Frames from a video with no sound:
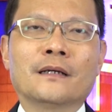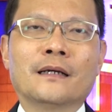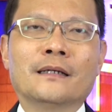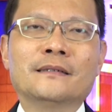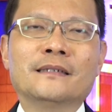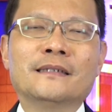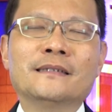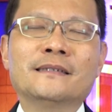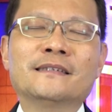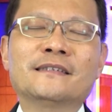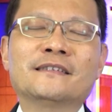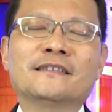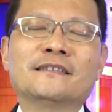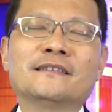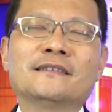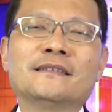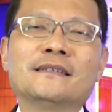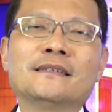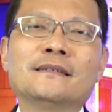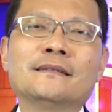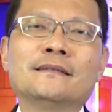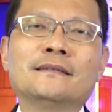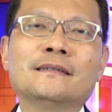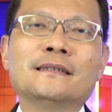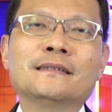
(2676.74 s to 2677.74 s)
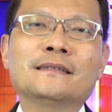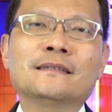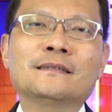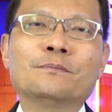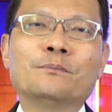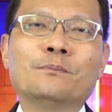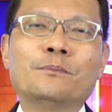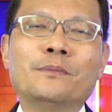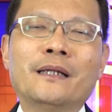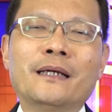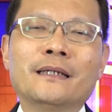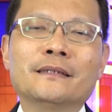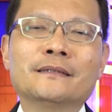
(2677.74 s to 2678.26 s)
And it is still this
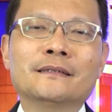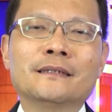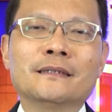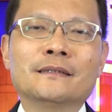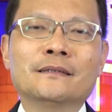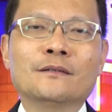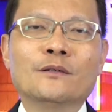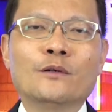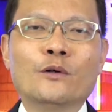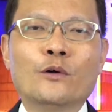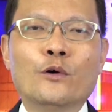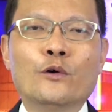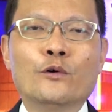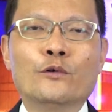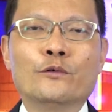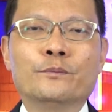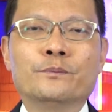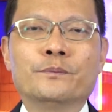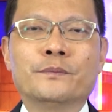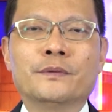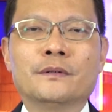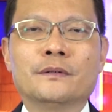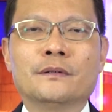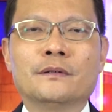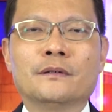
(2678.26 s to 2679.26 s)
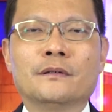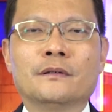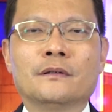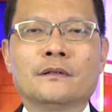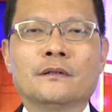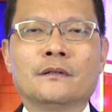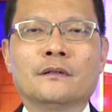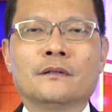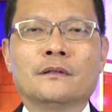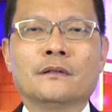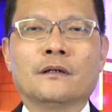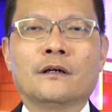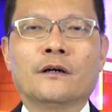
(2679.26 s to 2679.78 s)
blessed hope
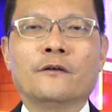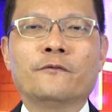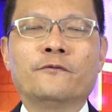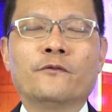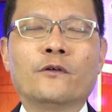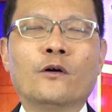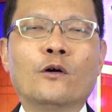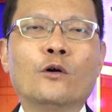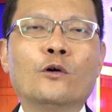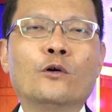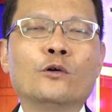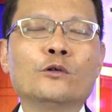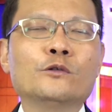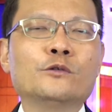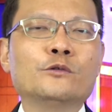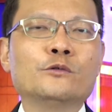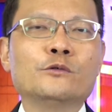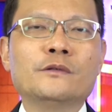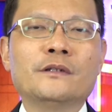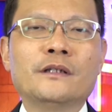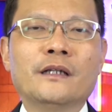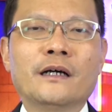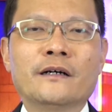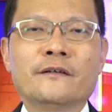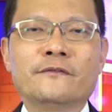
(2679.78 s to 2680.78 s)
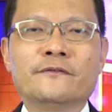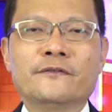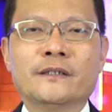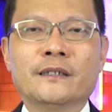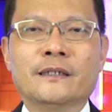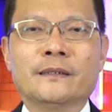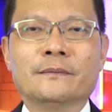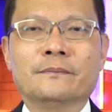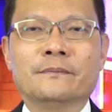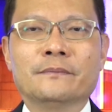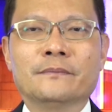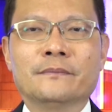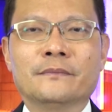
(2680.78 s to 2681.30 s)
of all who love
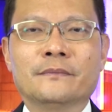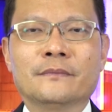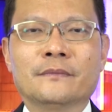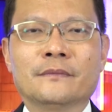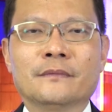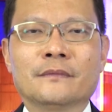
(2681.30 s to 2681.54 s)
him,